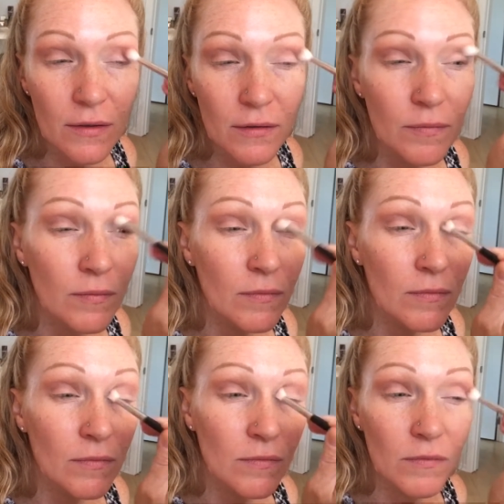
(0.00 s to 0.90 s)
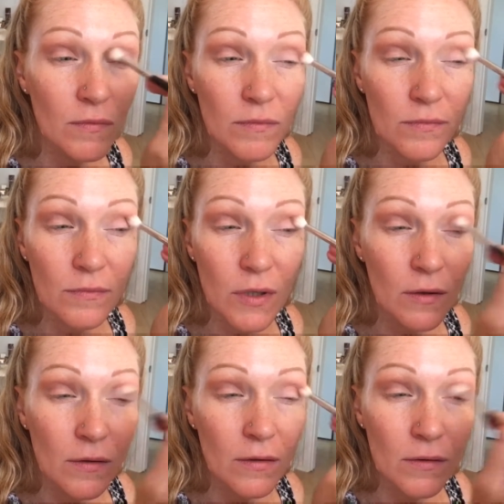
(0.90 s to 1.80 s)

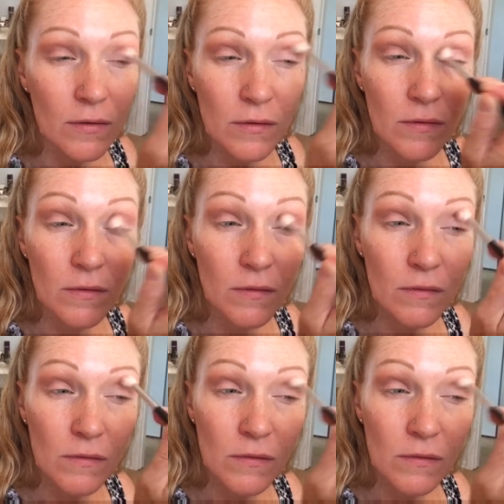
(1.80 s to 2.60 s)
[no speech]